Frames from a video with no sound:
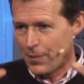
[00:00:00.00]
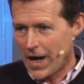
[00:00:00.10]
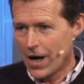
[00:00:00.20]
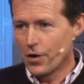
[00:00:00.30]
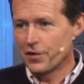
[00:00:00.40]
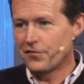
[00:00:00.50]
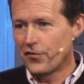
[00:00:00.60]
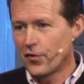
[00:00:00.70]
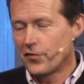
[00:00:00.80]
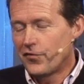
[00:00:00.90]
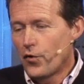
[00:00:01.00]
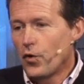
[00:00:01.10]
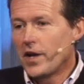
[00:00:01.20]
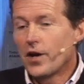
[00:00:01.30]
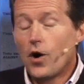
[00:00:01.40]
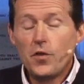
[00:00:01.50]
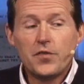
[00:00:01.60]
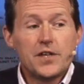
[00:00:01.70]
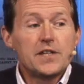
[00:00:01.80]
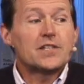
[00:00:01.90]
power falling
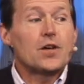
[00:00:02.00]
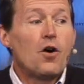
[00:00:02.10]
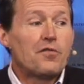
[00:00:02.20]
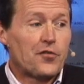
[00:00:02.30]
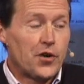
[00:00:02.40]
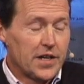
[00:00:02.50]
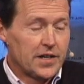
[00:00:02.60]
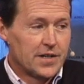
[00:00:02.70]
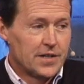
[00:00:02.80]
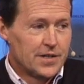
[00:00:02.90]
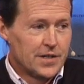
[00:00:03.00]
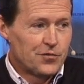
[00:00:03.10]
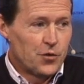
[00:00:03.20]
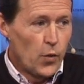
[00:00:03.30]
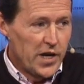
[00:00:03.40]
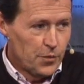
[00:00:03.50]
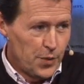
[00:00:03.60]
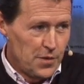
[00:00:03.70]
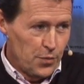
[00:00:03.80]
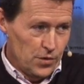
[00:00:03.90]
on this offering from weak
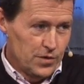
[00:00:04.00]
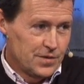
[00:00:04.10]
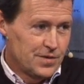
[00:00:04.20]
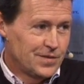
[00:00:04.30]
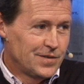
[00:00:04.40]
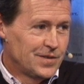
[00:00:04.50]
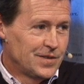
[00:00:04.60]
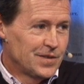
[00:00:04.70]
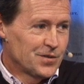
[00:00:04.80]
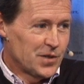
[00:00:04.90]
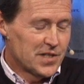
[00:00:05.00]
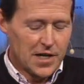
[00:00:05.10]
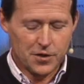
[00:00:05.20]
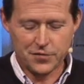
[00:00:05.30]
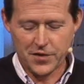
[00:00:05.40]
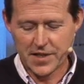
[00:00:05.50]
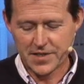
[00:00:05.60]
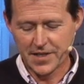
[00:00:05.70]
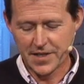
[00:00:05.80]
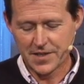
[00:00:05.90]
people. That's what a
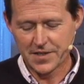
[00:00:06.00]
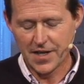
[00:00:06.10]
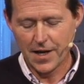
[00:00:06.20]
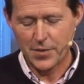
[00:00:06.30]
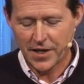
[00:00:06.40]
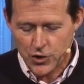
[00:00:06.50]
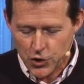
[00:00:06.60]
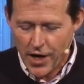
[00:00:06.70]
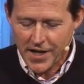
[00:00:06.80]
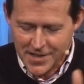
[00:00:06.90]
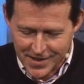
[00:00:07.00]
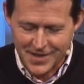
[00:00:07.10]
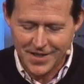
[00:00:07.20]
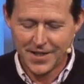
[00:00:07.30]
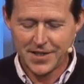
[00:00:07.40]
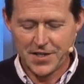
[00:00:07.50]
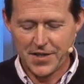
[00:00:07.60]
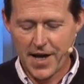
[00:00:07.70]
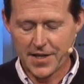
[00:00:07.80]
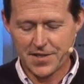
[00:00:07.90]
sacrifice is, isn't it? And being attracted to
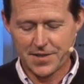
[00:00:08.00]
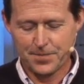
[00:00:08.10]
that.